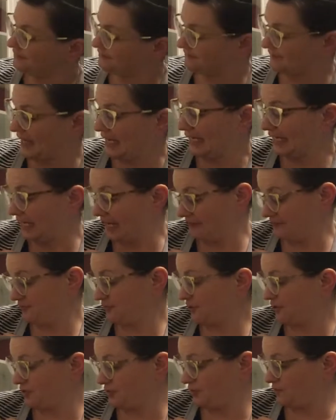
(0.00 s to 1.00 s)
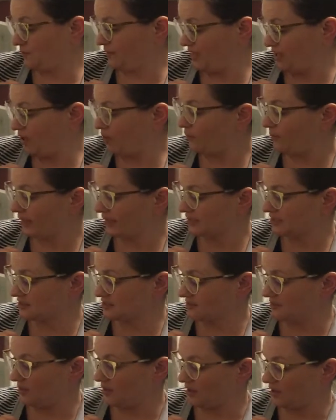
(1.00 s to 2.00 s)
That afternoon, we all went to the
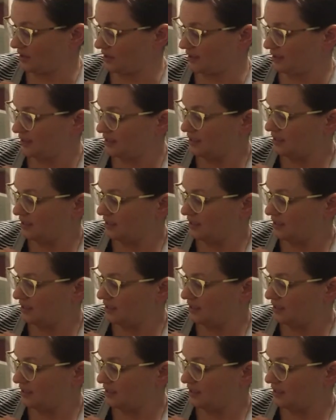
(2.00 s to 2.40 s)
park.